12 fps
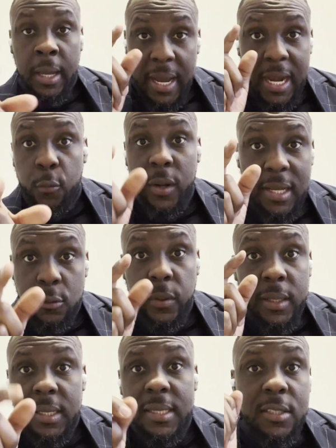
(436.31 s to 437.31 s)
Anyway, let's
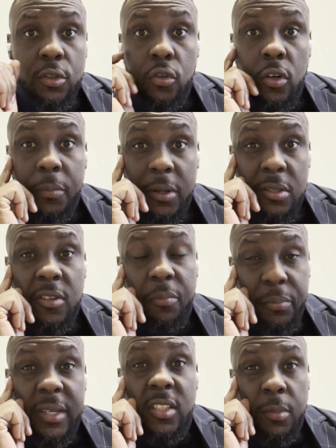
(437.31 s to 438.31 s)
quickly listen to HERSOV
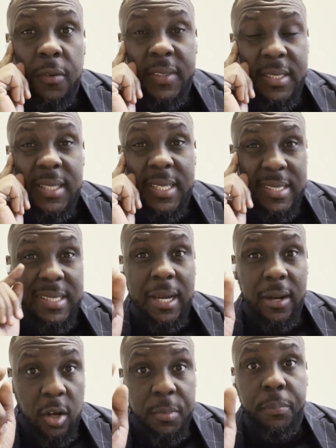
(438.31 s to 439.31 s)
break some of these things
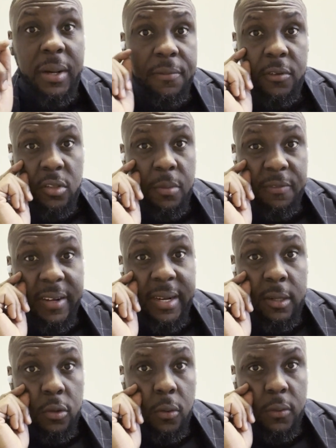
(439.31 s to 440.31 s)
down. I'll be back for some
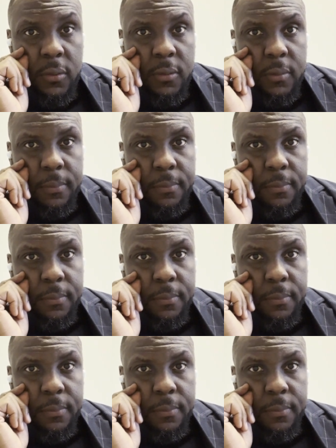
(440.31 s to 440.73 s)
final thoughts.